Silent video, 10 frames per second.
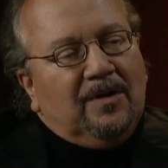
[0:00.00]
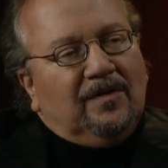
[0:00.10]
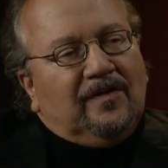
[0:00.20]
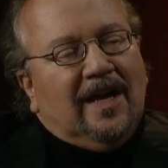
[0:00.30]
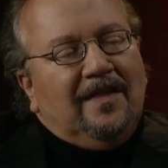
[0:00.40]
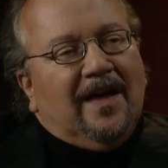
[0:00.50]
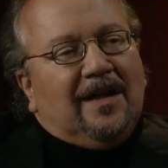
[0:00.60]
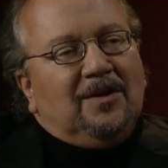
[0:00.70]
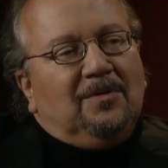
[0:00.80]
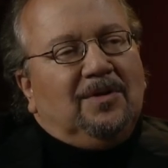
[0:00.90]
you say
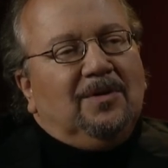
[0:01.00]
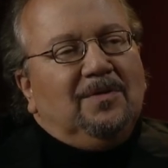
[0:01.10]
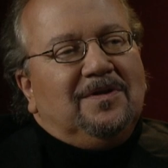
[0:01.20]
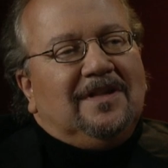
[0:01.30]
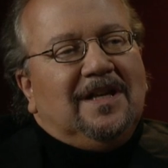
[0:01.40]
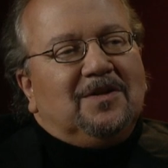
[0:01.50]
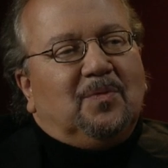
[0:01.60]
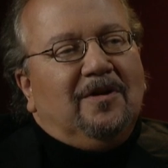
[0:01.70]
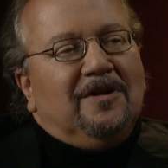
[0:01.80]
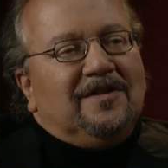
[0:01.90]
that, you use these
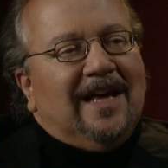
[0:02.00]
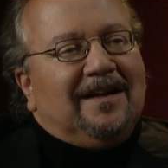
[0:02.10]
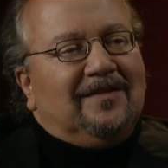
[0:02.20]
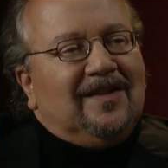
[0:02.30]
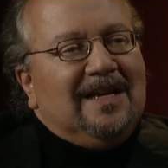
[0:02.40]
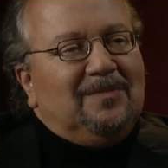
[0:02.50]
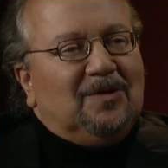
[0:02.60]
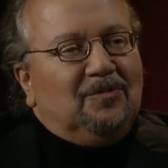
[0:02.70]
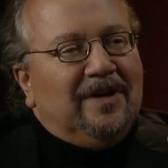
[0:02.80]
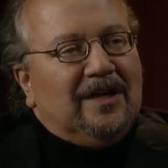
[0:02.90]
words that seem
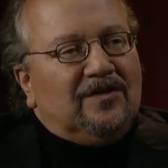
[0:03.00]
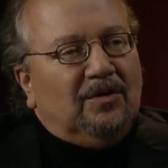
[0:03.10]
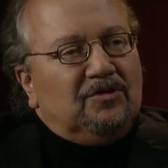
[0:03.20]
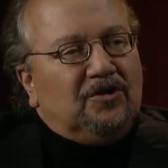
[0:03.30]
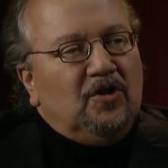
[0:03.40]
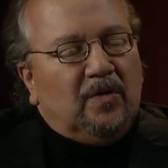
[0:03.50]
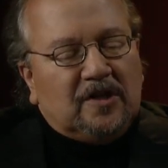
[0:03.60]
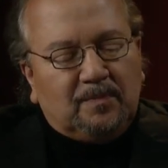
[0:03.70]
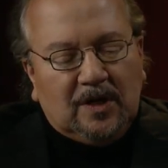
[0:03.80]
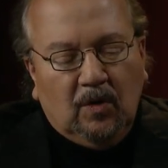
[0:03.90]
to ring so true.
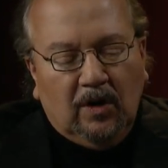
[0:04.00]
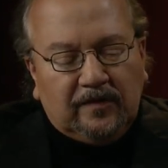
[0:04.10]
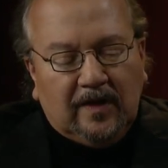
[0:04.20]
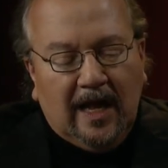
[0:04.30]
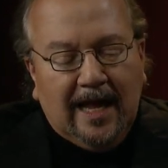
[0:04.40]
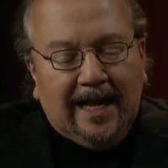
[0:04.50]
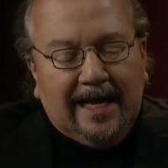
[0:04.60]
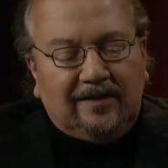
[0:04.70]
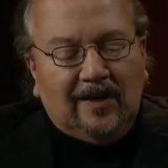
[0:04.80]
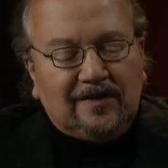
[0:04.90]
It's because
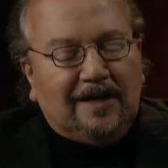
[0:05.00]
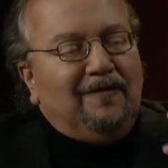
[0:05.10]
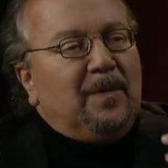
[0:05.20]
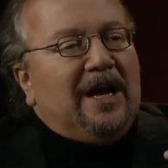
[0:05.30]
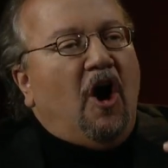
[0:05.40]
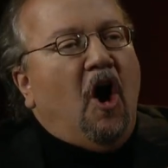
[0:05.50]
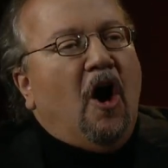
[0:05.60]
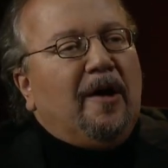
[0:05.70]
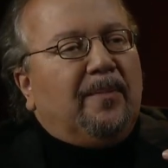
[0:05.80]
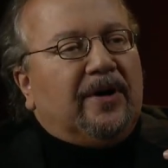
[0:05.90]
it's as if we
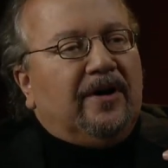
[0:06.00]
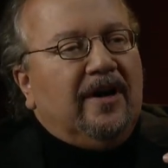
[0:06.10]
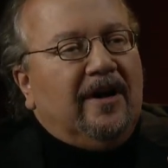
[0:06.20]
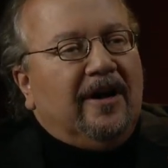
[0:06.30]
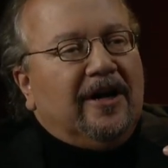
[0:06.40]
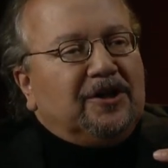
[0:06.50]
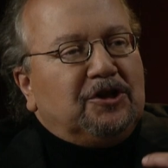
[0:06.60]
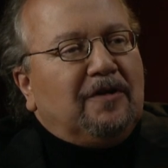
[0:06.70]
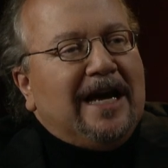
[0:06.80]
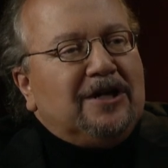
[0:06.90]
harbor a
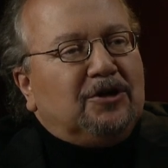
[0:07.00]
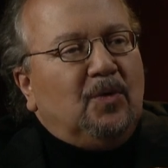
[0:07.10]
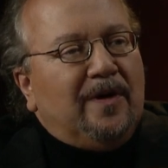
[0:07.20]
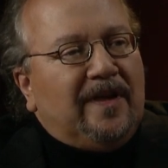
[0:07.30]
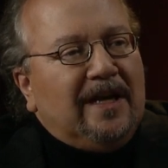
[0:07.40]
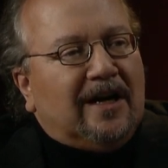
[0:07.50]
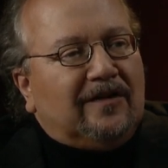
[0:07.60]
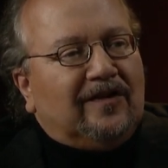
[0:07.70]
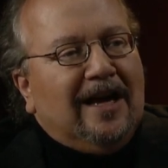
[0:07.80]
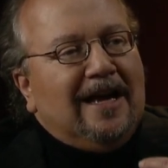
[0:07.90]
stranger within
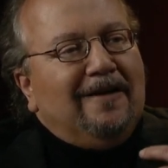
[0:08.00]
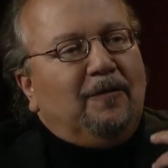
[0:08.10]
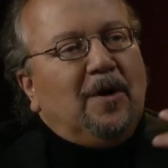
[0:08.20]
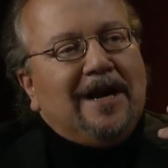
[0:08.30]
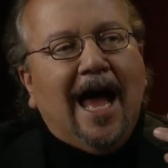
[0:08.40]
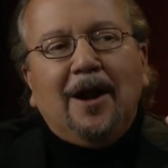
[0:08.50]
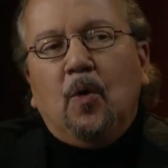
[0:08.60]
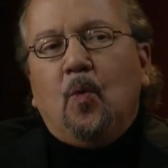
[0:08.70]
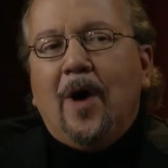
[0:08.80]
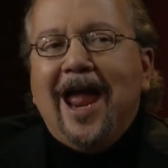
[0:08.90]
us. If we're not
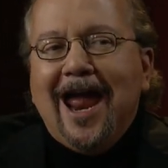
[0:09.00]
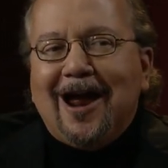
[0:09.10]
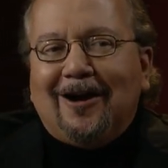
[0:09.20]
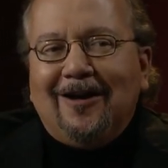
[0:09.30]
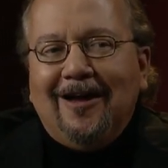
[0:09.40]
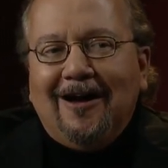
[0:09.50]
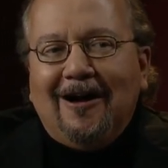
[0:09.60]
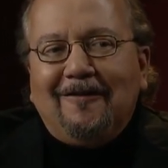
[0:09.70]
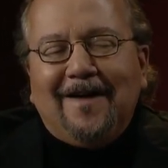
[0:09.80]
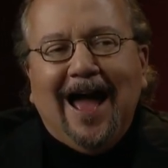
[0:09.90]
aware
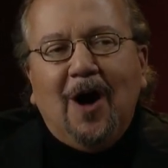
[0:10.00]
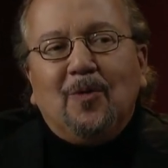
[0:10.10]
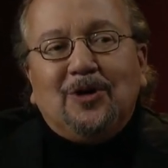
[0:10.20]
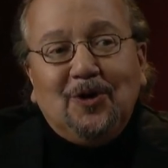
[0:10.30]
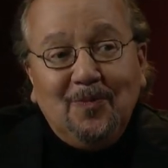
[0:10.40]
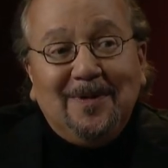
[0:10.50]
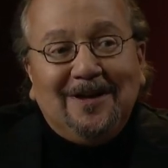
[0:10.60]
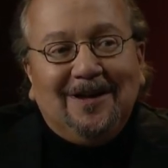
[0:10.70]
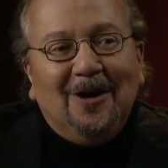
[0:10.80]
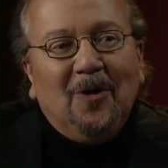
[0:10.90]
of how
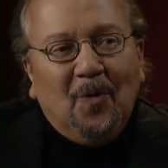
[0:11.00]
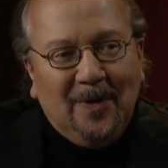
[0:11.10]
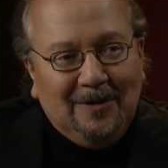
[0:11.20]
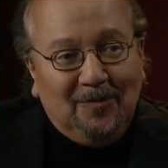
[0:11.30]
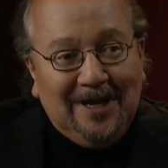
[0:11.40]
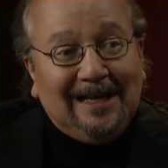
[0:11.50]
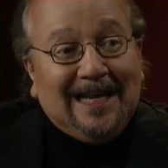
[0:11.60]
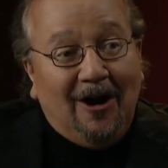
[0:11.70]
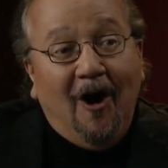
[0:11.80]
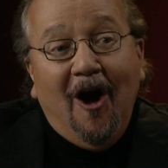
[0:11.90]
human we
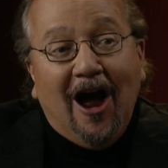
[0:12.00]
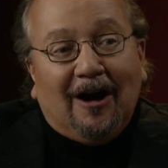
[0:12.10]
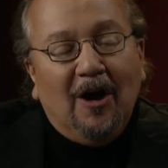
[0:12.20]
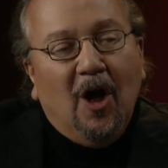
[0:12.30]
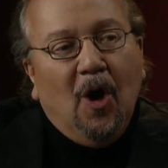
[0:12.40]
really are,